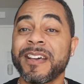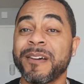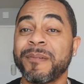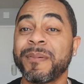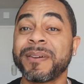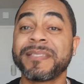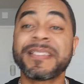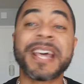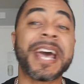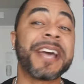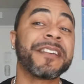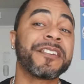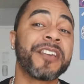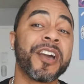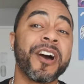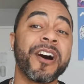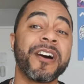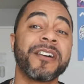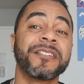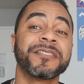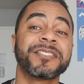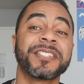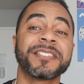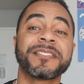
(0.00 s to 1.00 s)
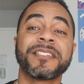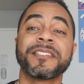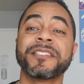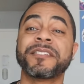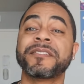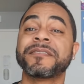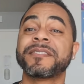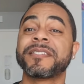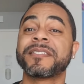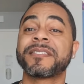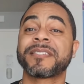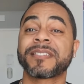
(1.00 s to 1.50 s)
With that, y'all, just a little
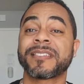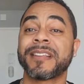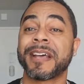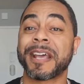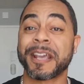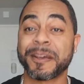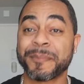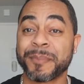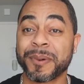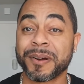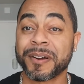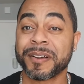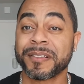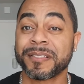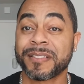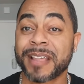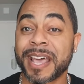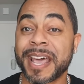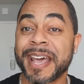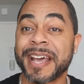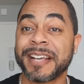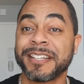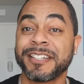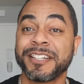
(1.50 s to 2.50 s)
disclaimer that,